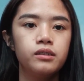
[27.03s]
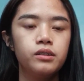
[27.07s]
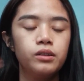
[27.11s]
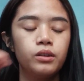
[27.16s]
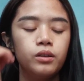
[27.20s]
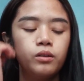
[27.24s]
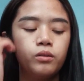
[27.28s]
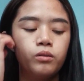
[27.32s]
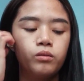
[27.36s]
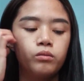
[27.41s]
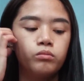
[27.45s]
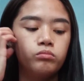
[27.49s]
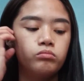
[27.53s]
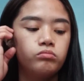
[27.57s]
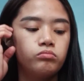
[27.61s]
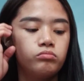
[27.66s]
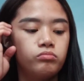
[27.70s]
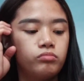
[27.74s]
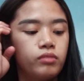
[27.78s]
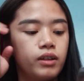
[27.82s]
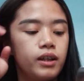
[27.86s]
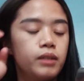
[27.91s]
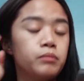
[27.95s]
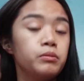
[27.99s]
So
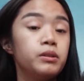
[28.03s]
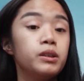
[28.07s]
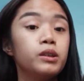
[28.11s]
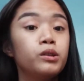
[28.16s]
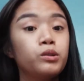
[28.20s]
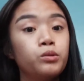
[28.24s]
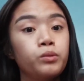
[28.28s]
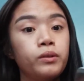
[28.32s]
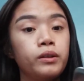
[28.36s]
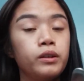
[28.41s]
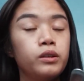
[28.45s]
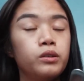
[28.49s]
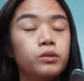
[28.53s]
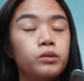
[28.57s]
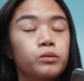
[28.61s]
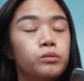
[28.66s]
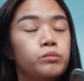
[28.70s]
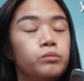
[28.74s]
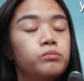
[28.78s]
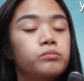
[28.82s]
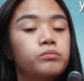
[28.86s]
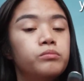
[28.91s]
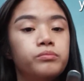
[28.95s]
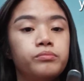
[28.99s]
I'm still
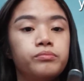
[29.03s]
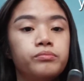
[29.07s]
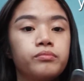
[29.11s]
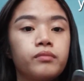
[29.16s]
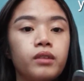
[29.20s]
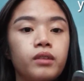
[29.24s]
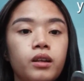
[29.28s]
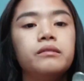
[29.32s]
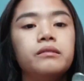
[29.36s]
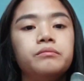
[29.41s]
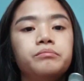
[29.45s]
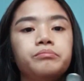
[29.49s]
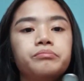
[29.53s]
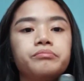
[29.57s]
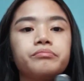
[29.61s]
22.